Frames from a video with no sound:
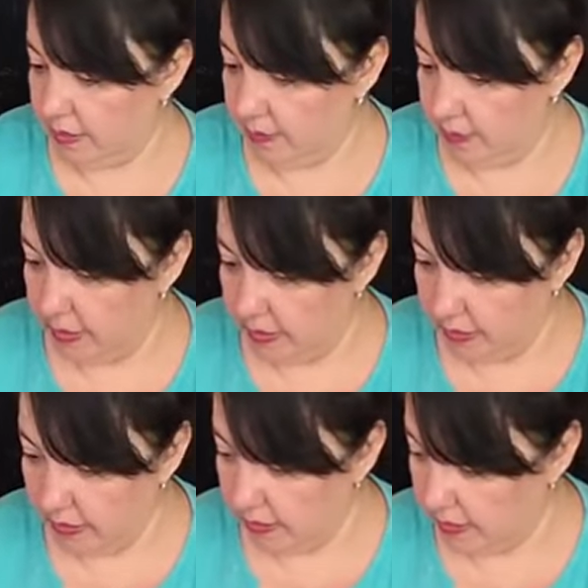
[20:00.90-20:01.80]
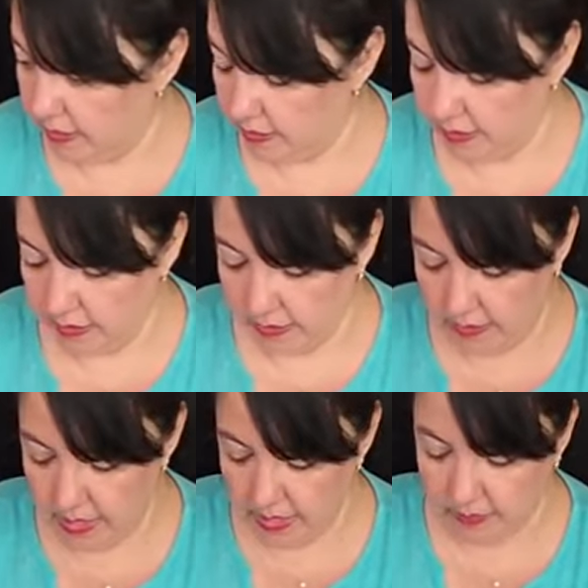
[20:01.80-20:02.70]
But
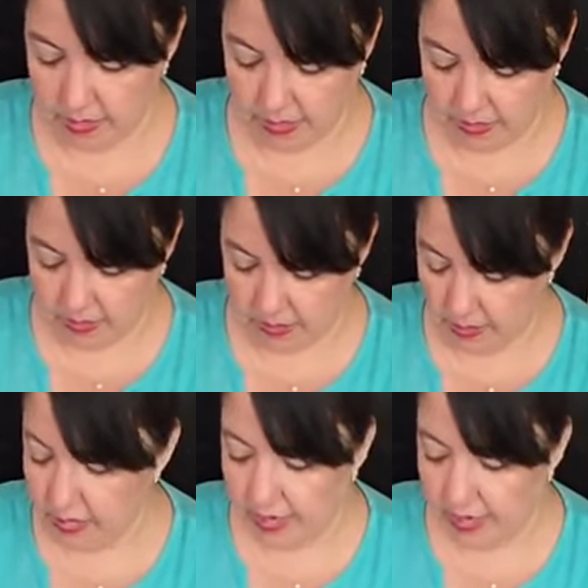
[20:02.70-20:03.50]
these matched.